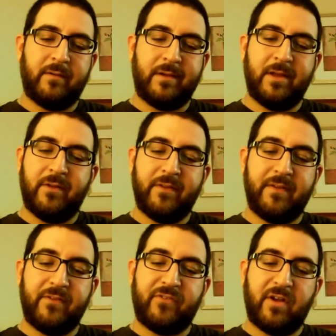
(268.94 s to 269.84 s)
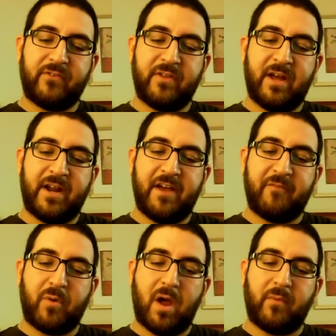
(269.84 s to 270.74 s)
You know, this sucks to not
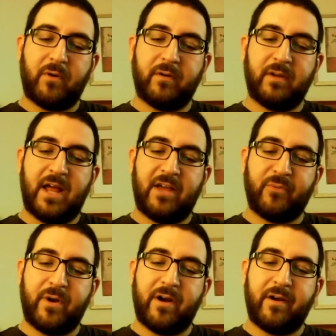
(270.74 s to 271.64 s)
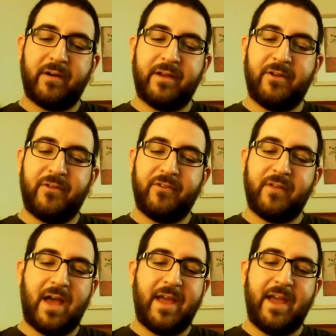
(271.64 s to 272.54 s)
have proper glassware. You
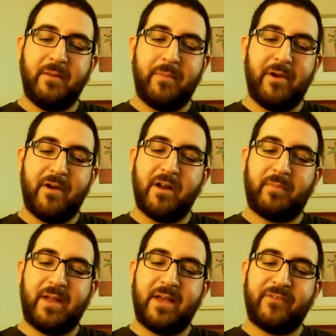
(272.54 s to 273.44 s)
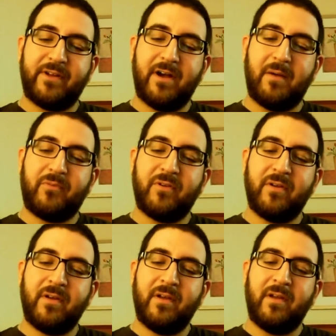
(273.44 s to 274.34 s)
know, I hate beer out of plastic cups.
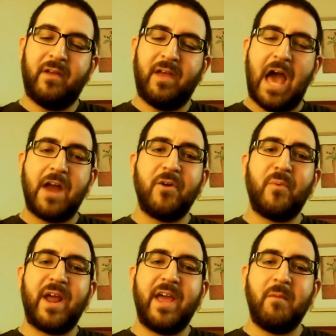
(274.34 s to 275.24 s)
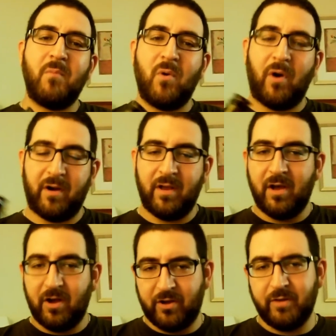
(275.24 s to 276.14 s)
I don't know what I hate more,
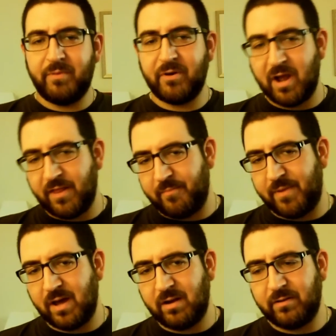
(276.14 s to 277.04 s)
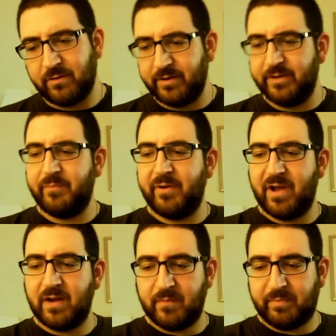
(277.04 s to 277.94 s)
a good beer out of the bottle or a good beer
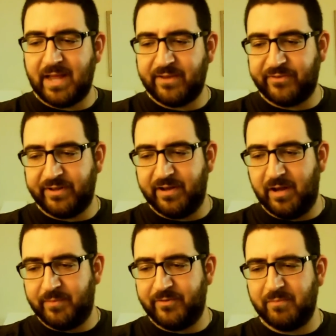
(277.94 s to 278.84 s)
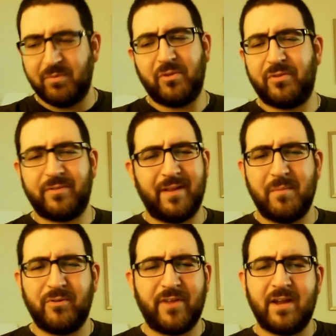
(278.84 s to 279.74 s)
out of a plastic cup. They're both, they
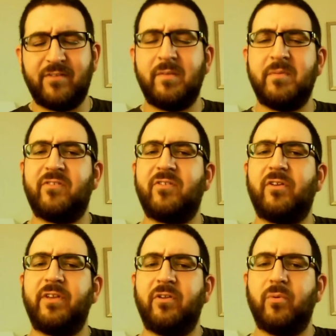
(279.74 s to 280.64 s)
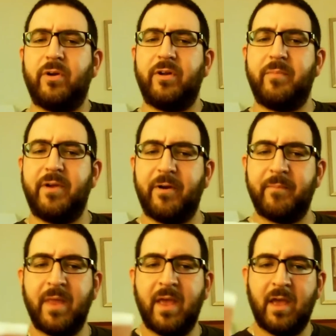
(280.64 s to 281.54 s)
both kind of seem insulting to a good beer.
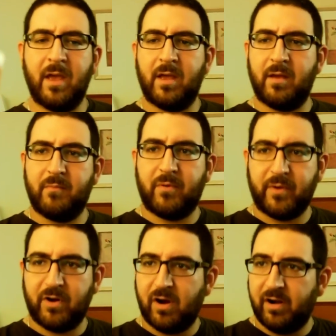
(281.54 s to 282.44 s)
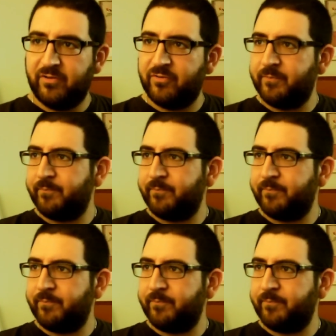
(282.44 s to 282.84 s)
But regardless,